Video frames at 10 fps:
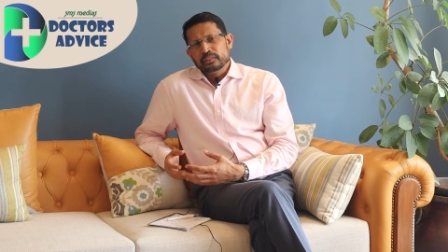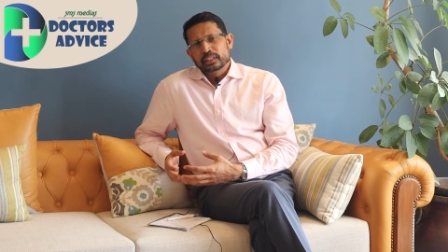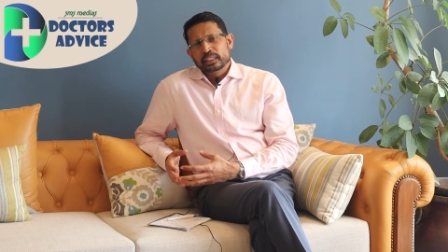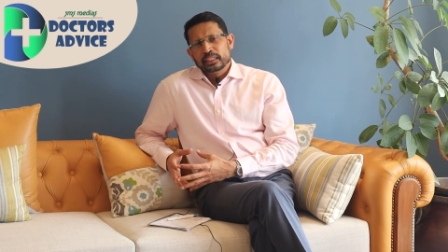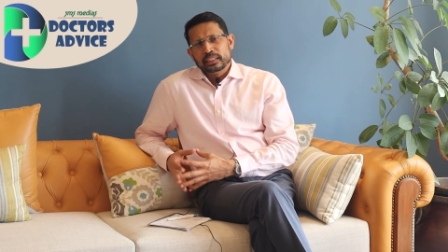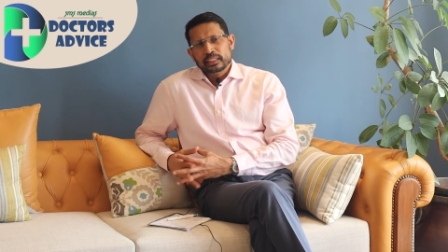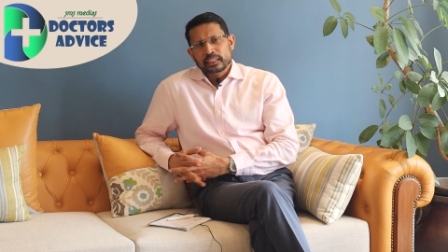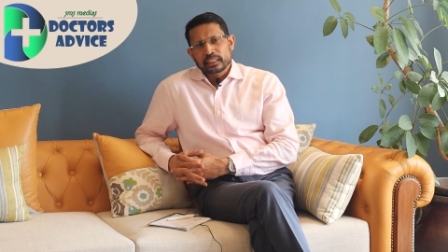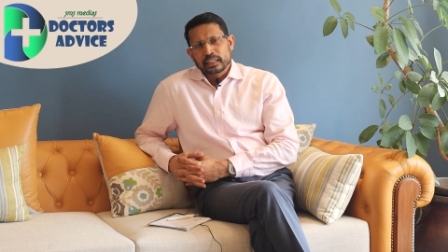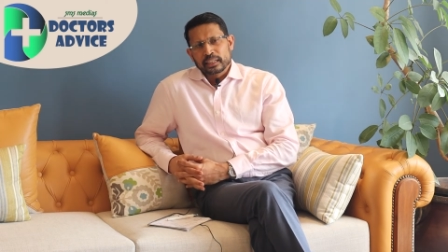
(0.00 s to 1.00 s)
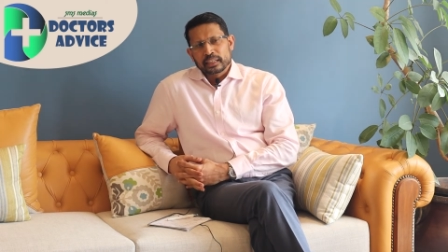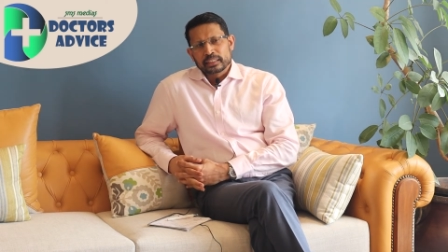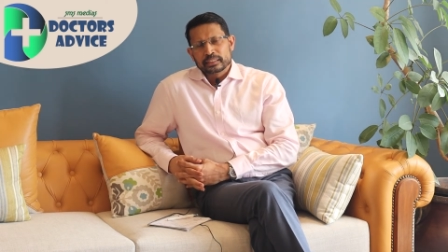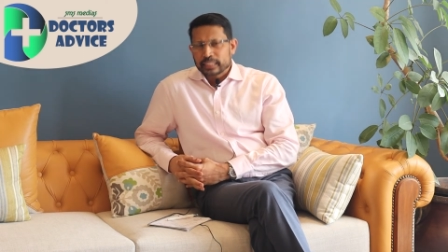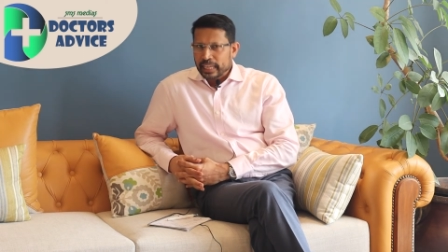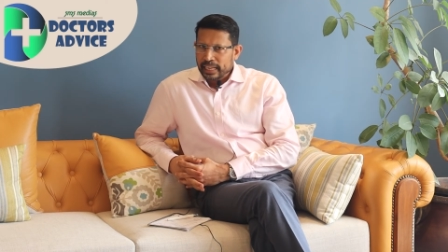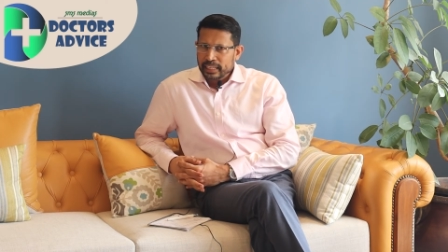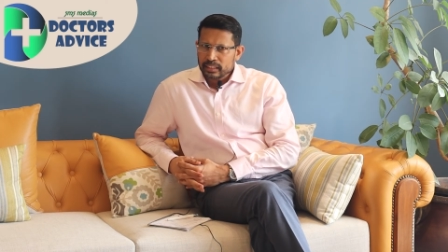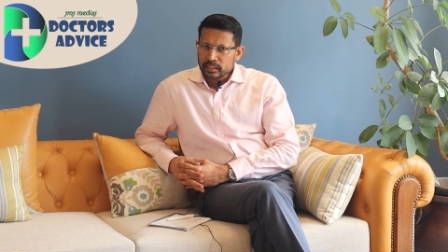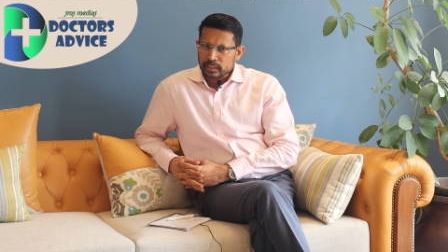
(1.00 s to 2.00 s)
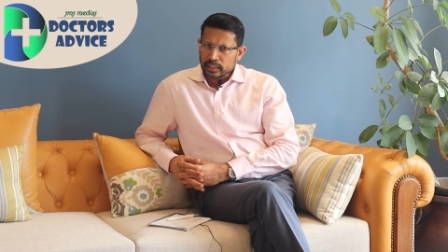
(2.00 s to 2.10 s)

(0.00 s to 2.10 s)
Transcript: of the sad